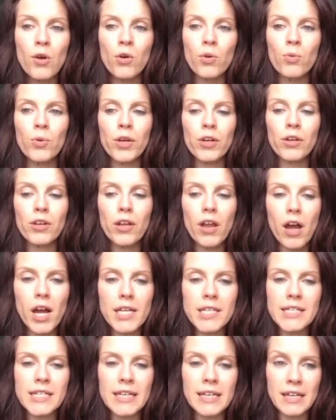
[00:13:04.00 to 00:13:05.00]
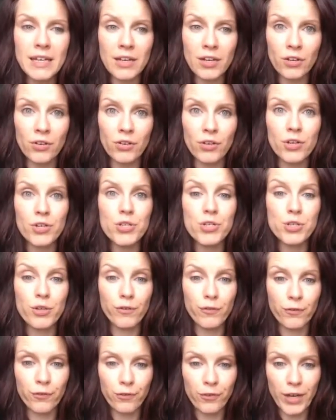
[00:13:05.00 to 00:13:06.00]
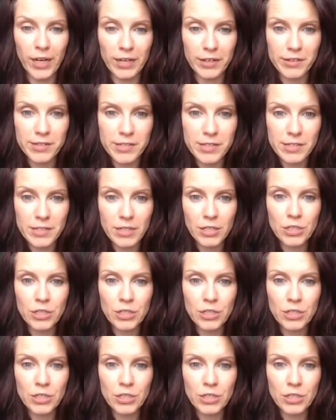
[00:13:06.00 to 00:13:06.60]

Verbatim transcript: We're not here to fix.